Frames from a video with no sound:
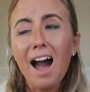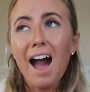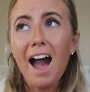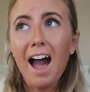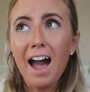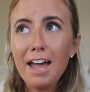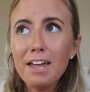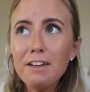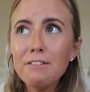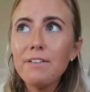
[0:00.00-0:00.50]

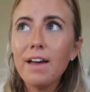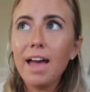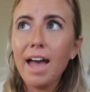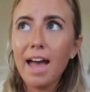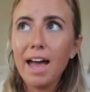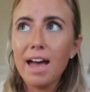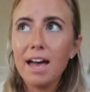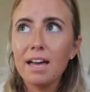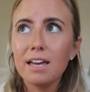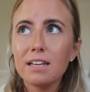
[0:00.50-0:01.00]
I've
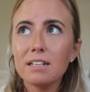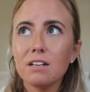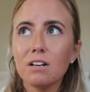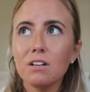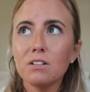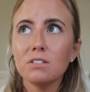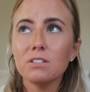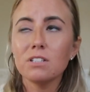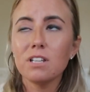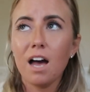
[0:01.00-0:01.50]
had
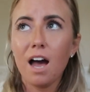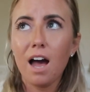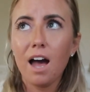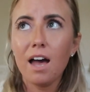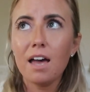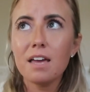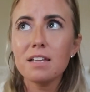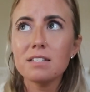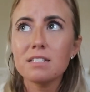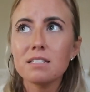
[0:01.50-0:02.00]
a
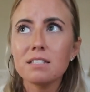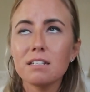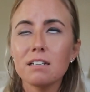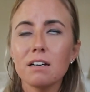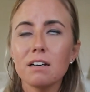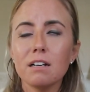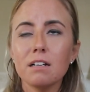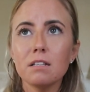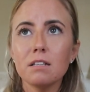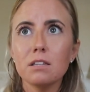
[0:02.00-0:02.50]
lot,
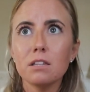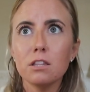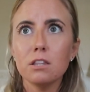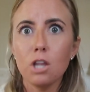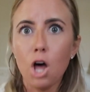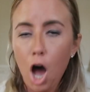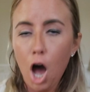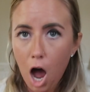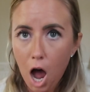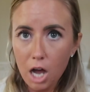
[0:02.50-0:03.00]
a
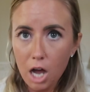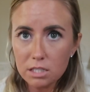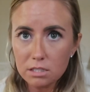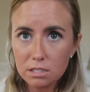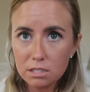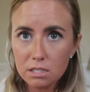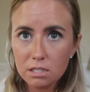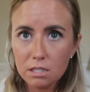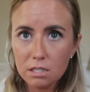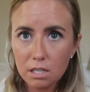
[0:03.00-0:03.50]

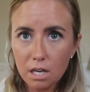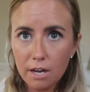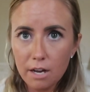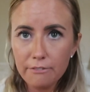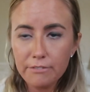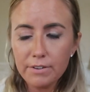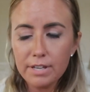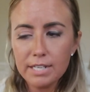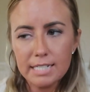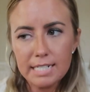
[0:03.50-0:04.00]
lot
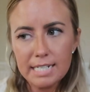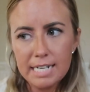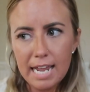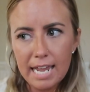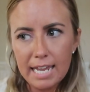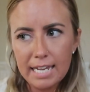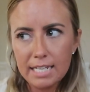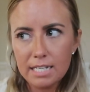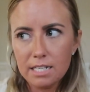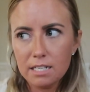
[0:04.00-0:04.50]
of
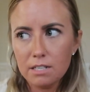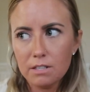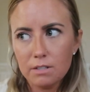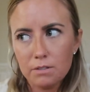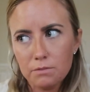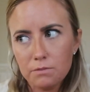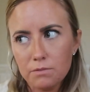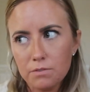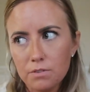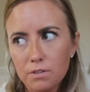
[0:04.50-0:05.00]

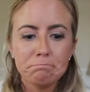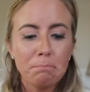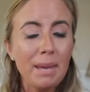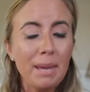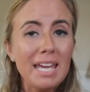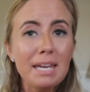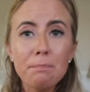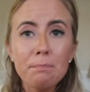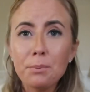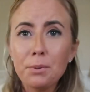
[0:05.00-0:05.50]
negative
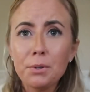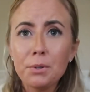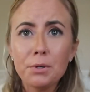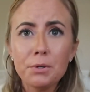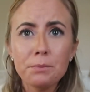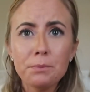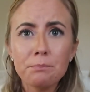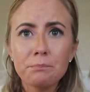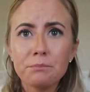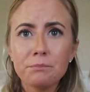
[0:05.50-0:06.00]

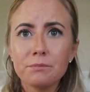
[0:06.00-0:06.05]
people,